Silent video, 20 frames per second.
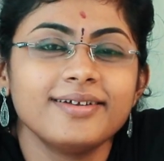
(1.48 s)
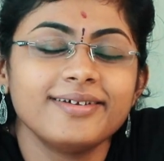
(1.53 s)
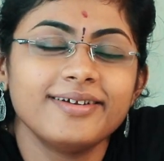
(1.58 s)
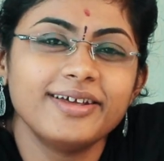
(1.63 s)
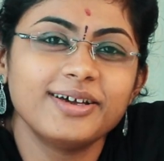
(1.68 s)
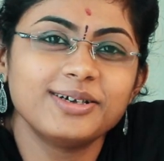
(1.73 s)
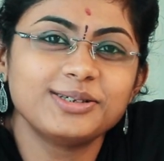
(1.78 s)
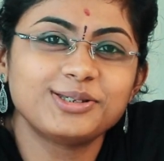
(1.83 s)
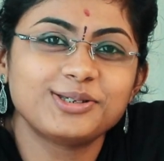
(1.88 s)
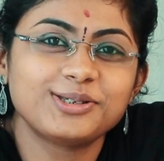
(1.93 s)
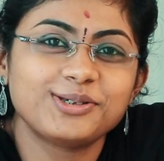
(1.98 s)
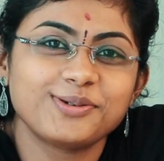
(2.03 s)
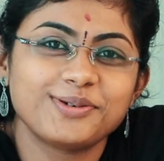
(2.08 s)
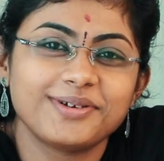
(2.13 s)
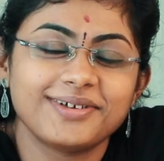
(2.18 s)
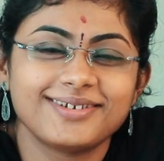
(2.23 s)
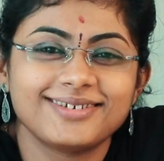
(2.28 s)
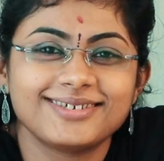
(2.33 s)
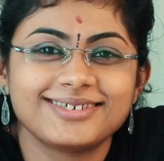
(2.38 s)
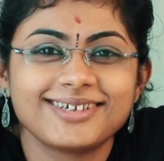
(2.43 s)
Dear
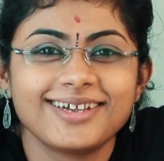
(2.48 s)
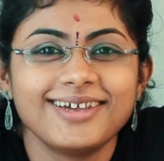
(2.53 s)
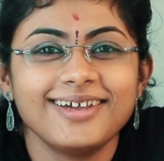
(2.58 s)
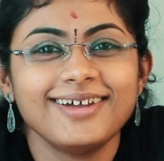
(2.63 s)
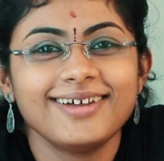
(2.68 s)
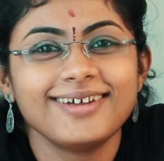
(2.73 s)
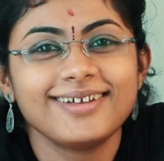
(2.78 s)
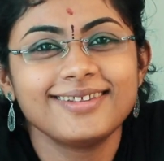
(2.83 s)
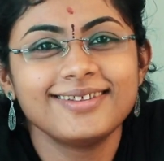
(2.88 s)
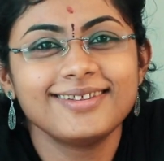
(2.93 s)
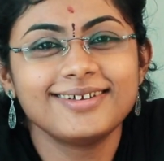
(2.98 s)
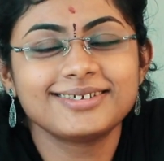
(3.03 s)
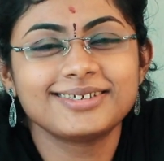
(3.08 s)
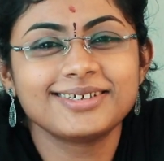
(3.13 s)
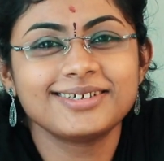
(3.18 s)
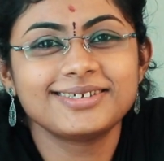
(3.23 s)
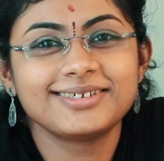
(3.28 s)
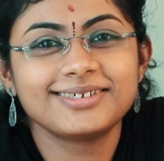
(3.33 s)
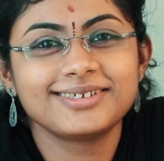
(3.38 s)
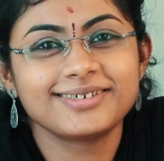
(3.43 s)
students, this
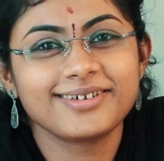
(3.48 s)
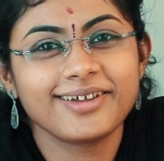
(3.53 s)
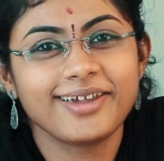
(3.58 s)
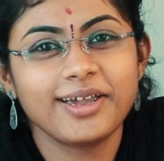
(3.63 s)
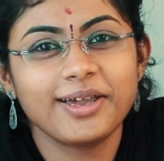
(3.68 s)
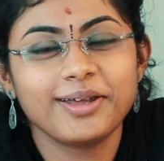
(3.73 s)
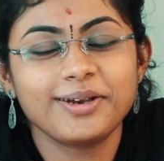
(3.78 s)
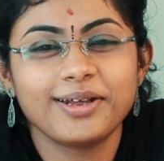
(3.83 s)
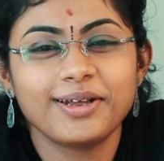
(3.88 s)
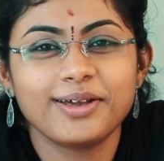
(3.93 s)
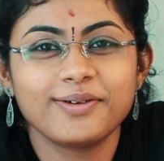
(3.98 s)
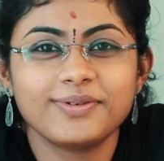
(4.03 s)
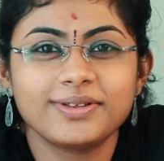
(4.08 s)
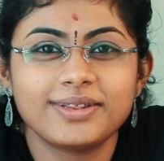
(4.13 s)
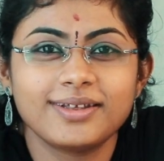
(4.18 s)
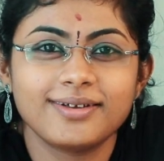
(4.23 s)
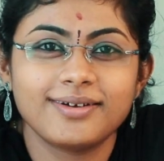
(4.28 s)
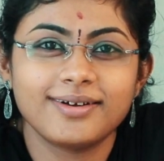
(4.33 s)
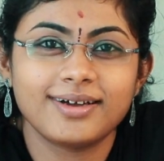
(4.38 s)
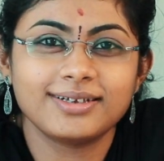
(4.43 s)
is CA
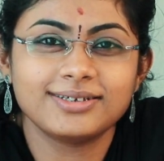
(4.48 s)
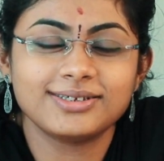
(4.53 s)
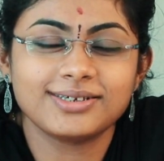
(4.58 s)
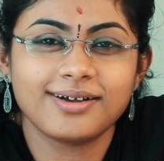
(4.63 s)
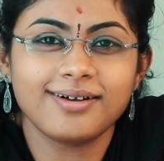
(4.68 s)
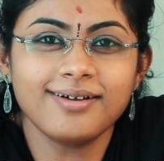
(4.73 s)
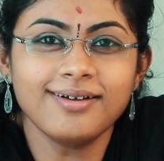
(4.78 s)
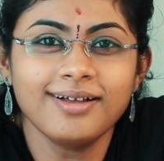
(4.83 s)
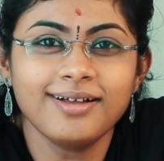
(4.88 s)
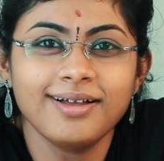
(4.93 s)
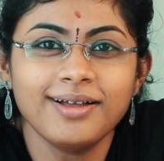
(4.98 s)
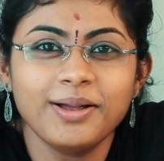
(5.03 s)
Revathy Raja.